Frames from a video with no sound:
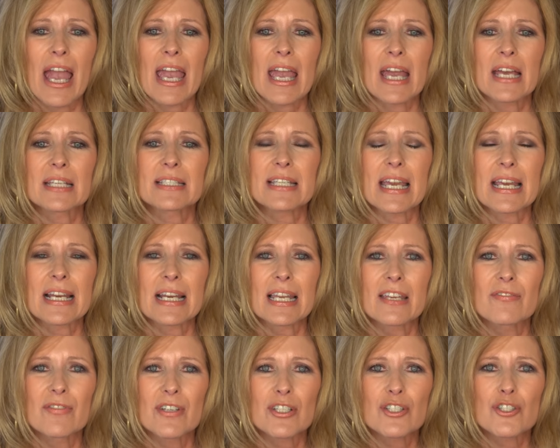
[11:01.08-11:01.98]
and a
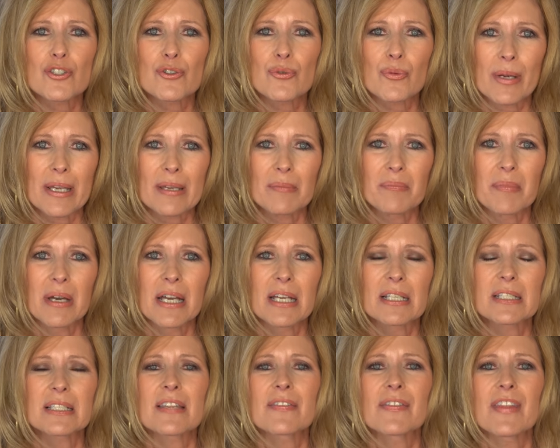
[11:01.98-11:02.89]
leave-in
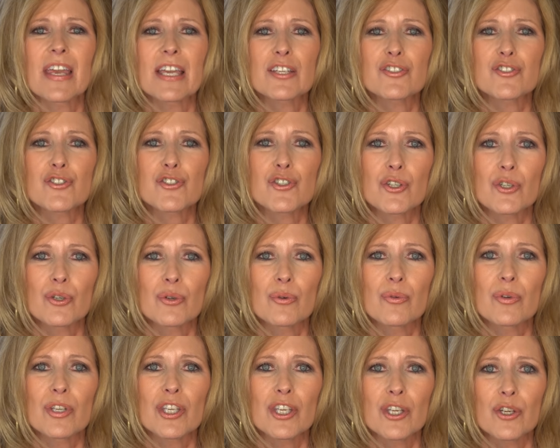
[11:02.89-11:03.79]
treatment that
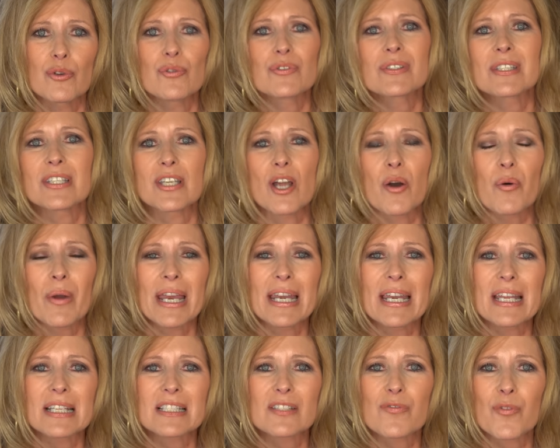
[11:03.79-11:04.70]
you use, you know,
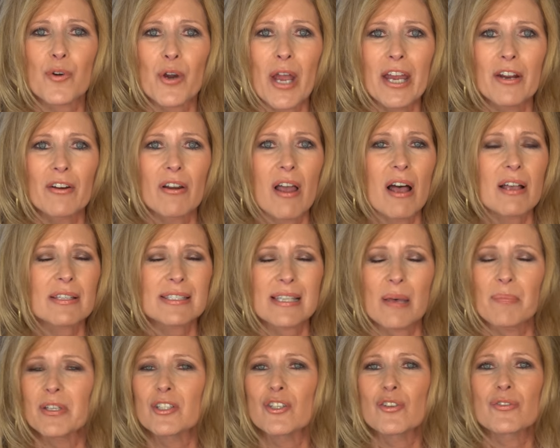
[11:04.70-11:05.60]
and it's for hair loss.
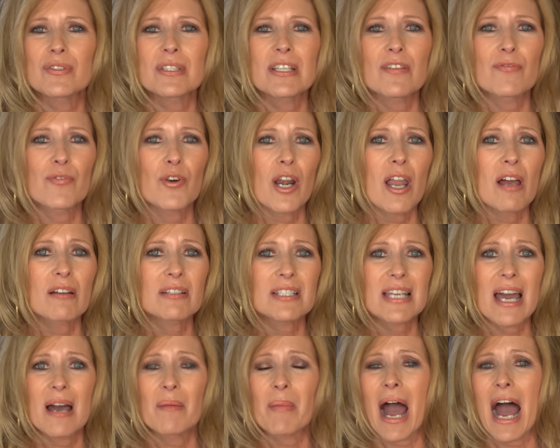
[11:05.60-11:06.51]
I've been using it for a long
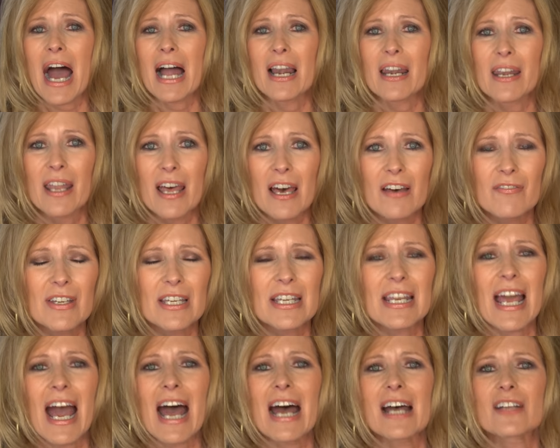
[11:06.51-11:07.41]
time. I love
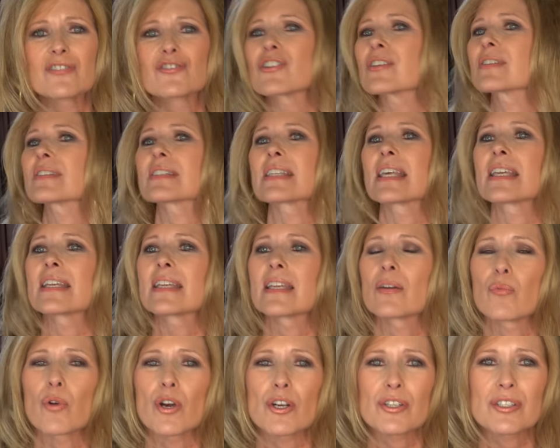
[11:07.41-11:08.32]
it. I just think
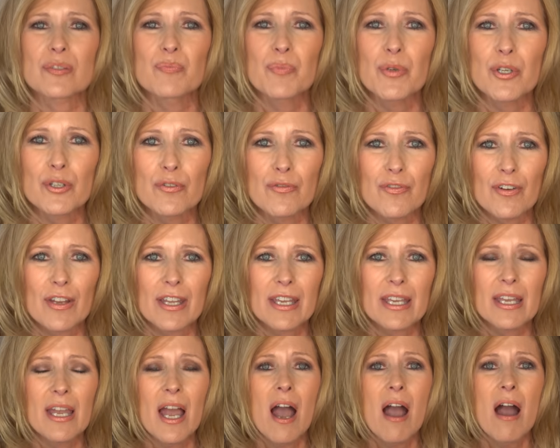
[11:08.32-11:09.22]
it works
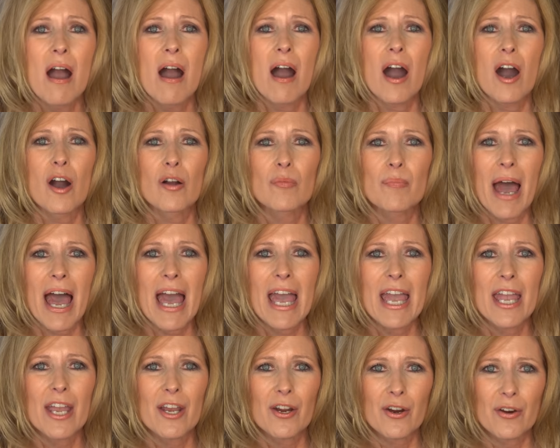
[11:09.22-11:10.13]
beautifully on my
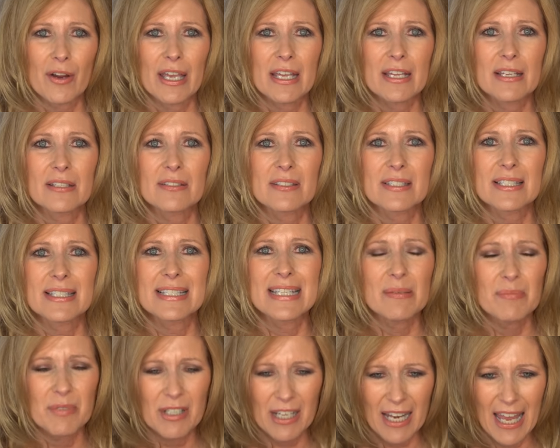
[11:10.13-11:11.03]
hair. It
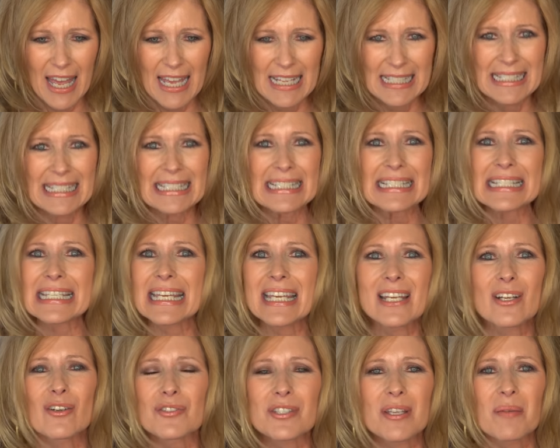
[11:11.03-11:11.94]
stimulates and
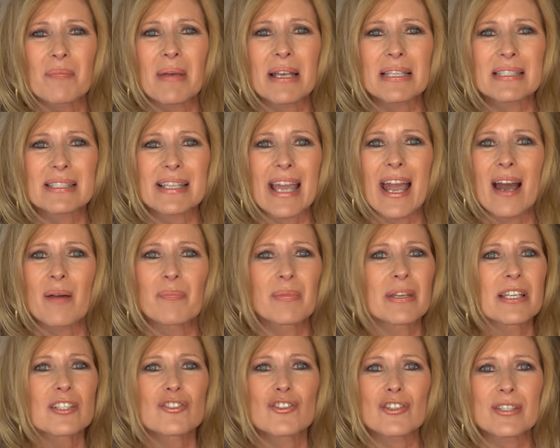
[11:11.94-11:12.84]
tingles on my scalp,
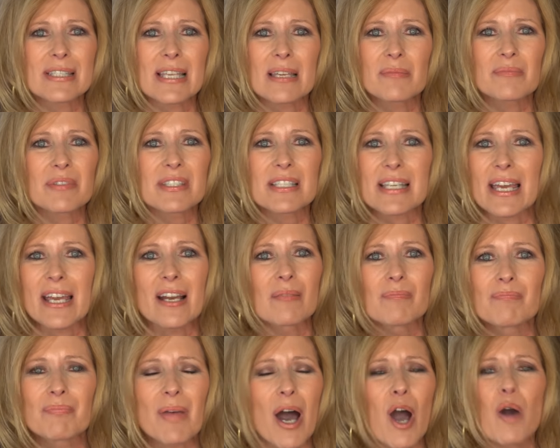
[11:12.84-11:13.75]
and it just seems to
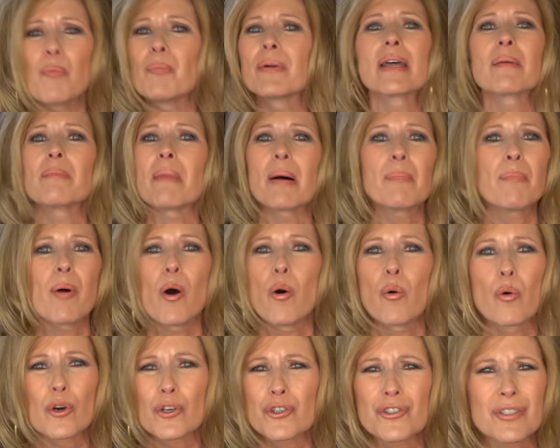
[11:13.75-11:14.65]
help open up my
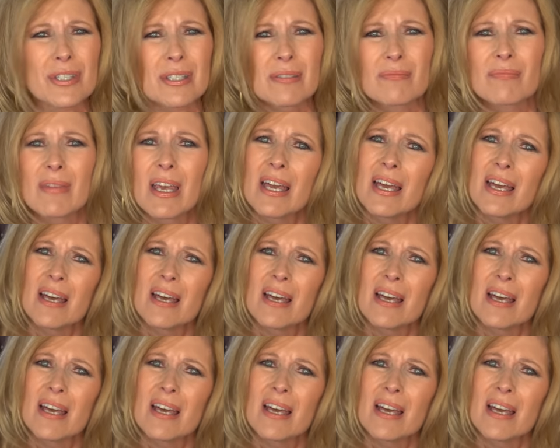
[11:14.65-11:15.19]
pores and,